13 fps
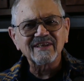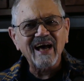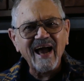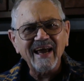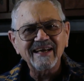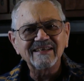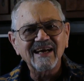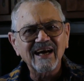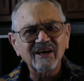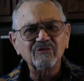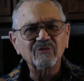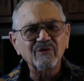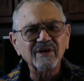
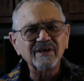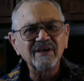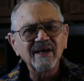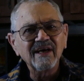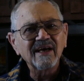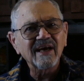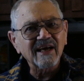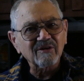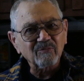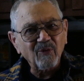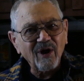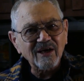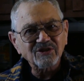900
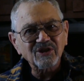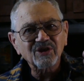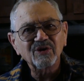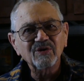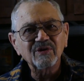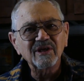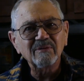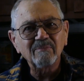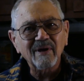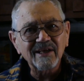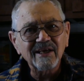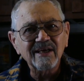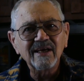and prosecuting
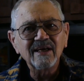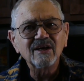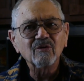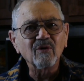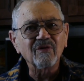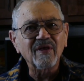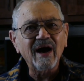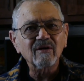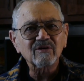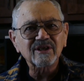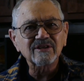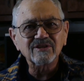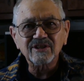many
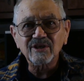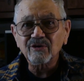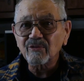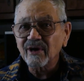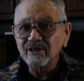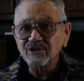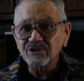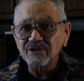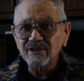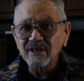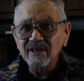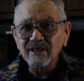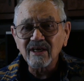without
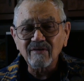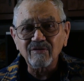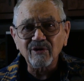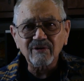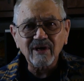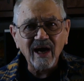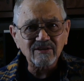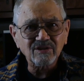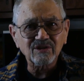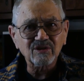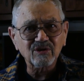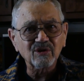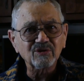consideration of their
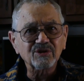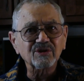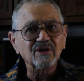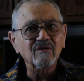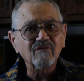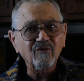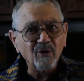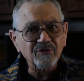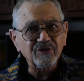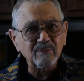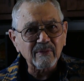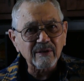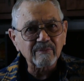constitutional Fourth
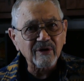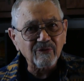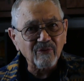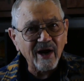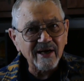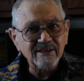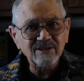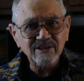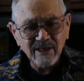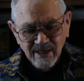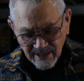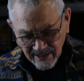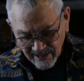Amendment rights
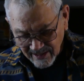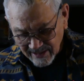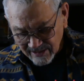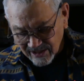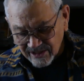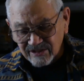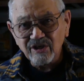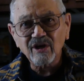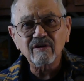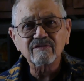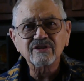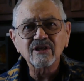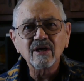
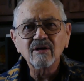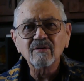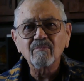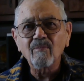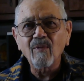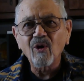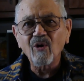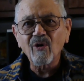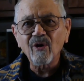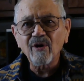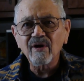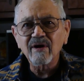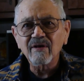deserves
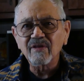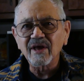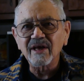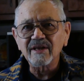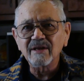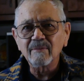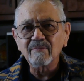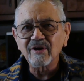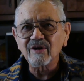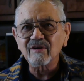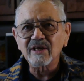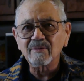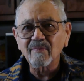more than
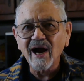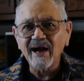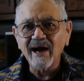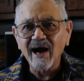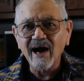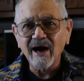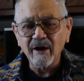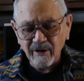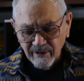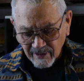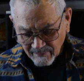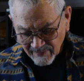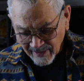merely my
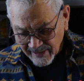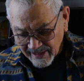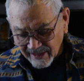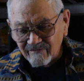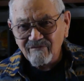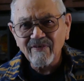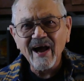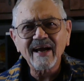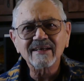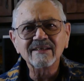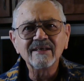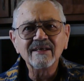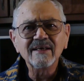ire. In
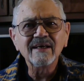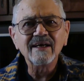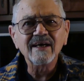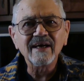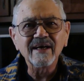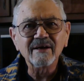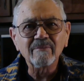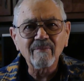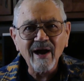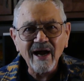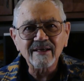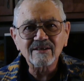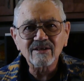fact, it
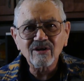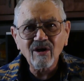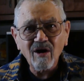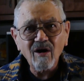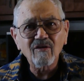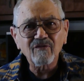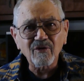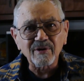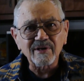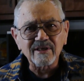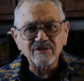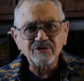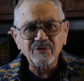might call for
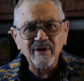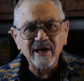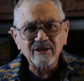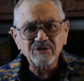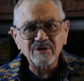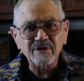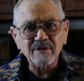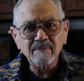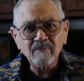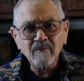an insurrection